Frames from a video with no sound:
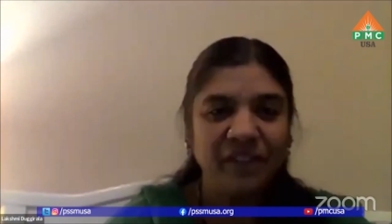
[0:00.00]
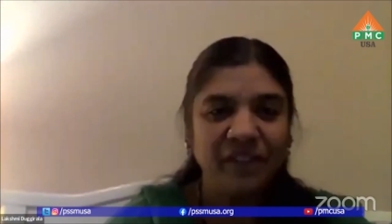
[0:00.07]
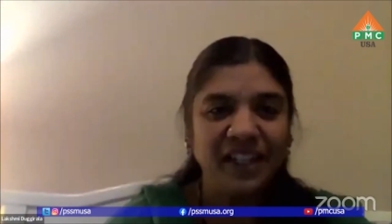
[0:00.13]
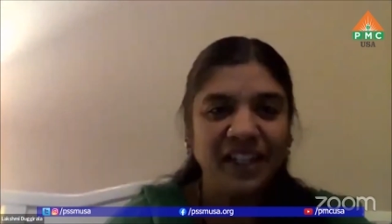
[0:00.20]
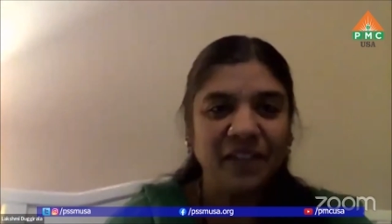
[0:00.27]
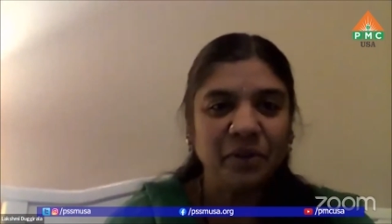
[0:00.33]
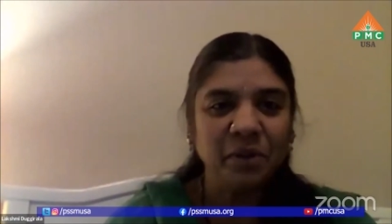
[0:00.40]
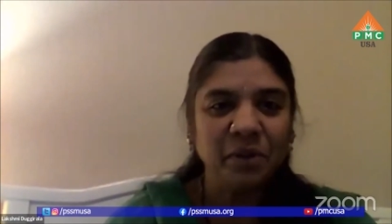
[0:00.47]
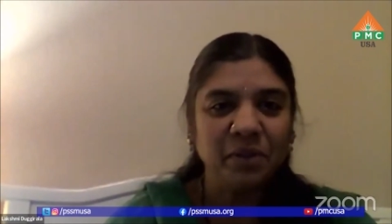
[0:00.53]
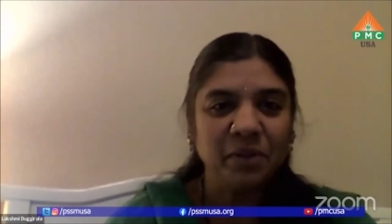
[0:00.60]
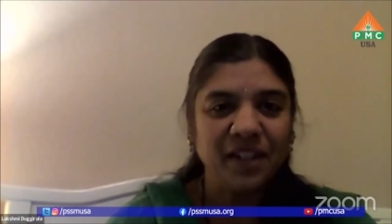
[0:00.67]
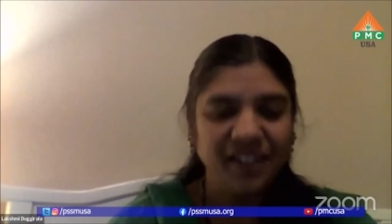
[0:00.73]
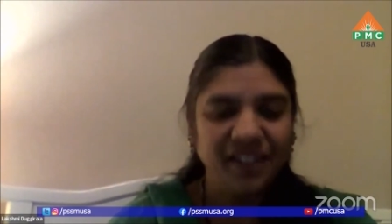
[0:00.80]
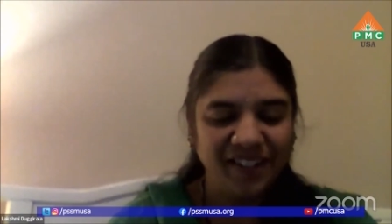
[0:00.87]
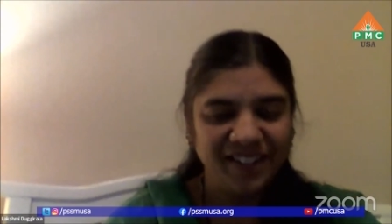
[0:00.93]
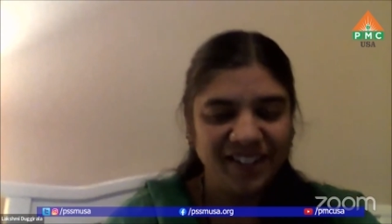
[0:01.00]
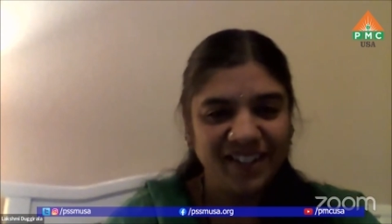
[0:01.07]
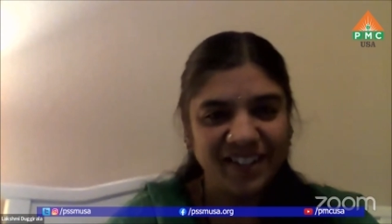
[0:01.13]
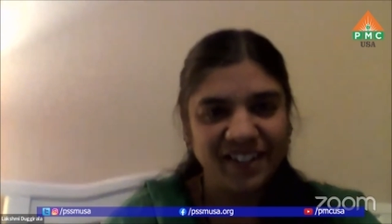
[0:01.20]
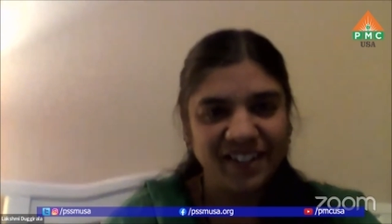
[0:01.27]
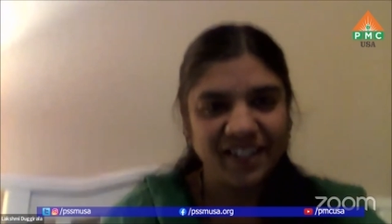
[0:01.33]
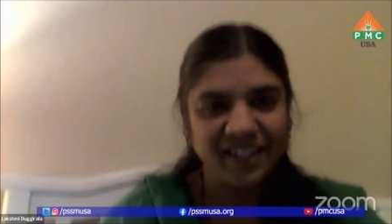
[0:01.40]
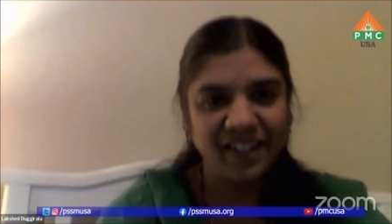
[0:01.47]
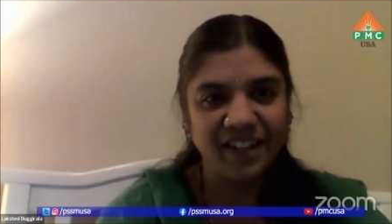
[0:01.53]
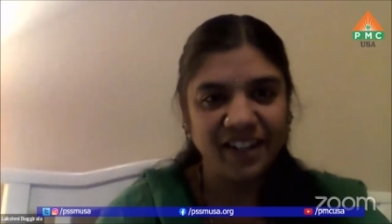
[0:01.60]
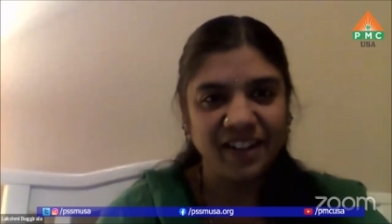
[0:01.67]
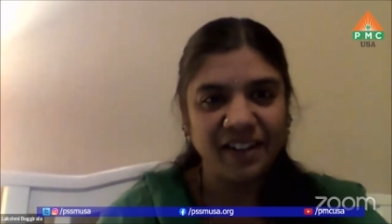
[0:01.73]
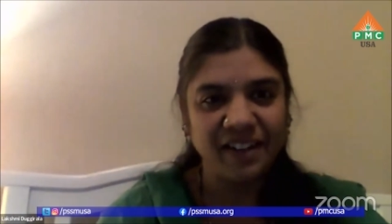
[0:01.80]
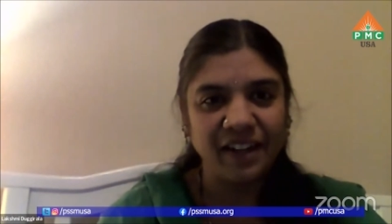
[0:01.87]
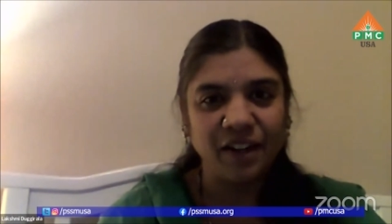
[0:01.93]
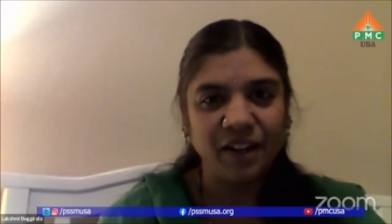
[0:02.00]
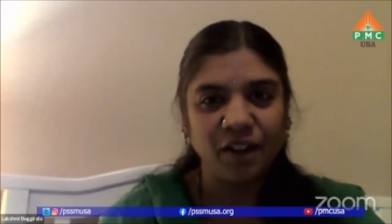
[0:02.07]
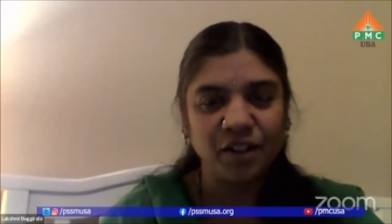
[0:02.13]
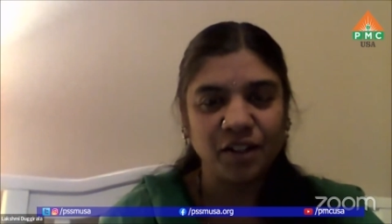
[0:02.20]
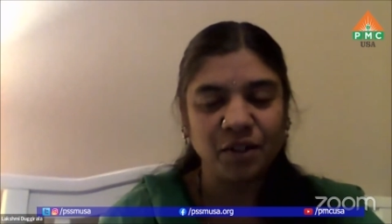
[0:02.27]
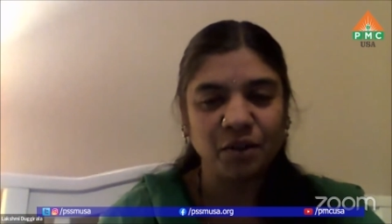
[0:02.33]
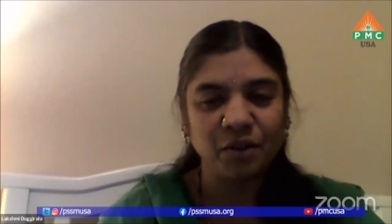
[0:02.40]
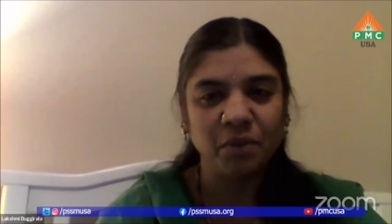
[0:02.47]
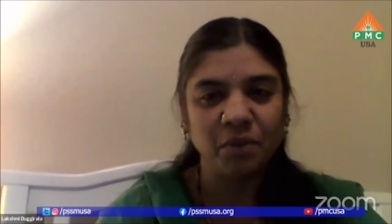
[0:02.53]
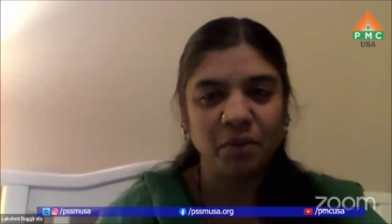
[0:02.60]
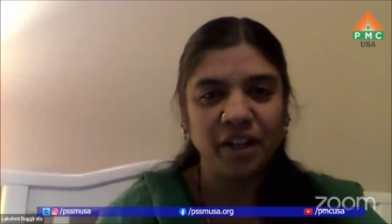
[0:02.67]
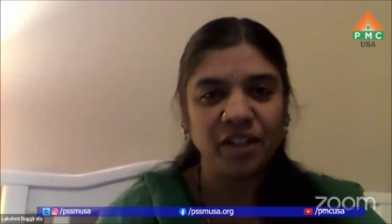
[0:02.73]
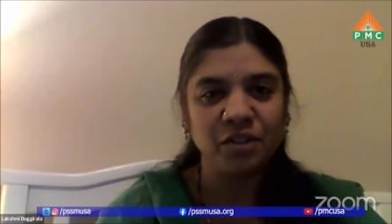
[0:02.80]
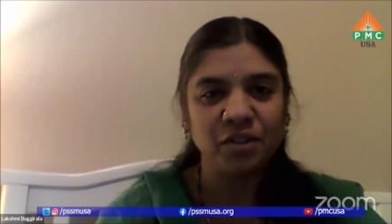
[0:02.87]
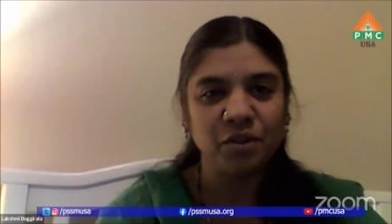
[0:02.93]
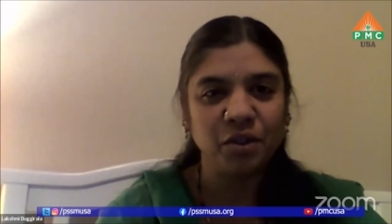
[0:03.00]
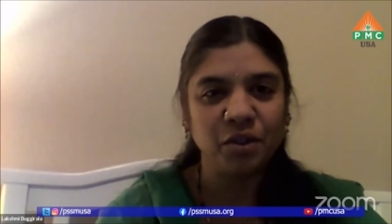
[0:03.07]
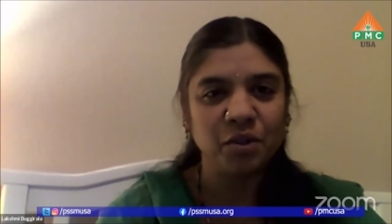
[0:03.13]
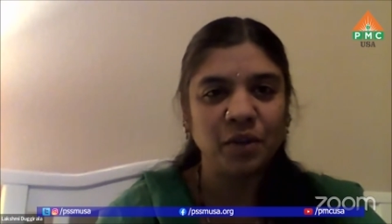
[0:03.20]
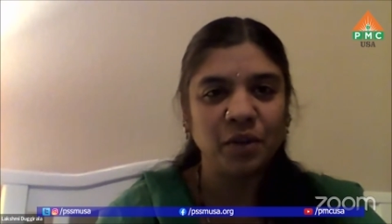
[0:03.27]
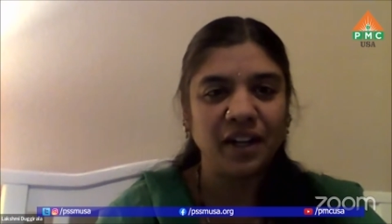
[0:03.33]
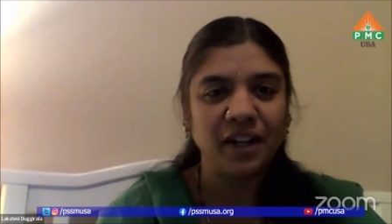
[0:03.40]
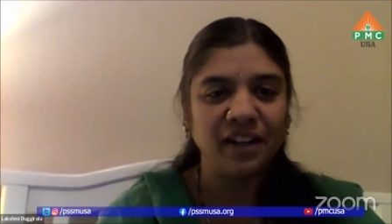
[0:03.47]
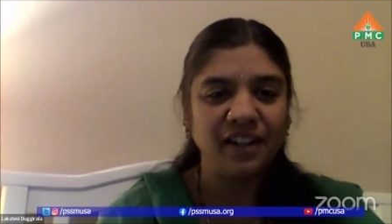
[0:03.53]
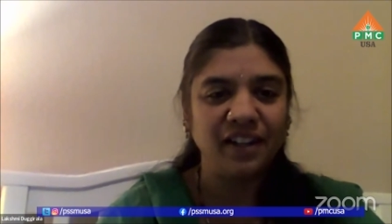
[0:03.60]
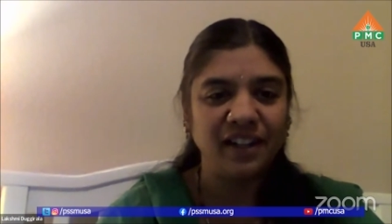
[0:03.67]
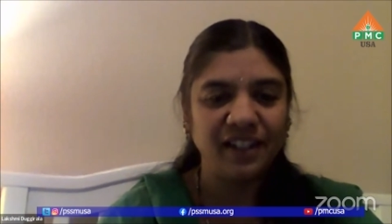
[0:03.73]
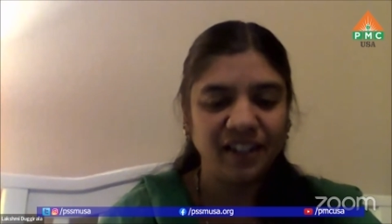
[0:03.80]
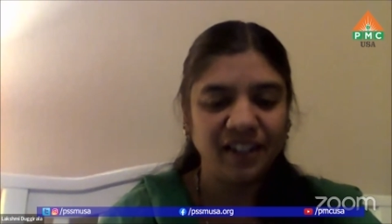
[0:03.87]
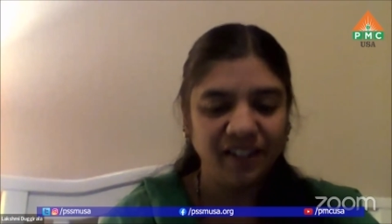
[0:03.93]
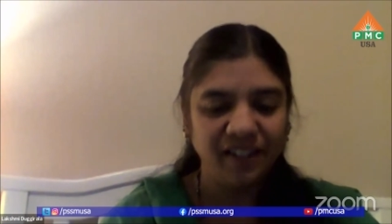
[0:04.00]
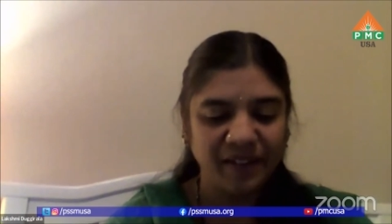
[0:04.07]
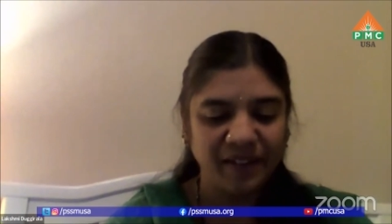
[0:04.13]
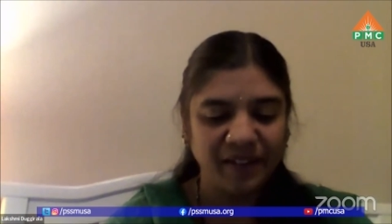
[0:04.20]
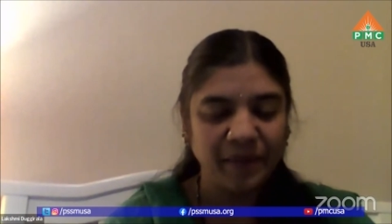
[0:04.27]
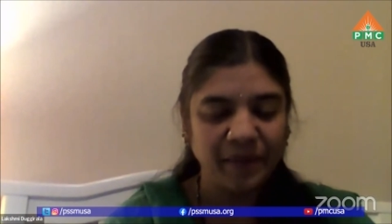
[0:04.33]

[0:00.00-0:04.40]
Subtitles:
evening, everyone. And also good morning to those who are in India.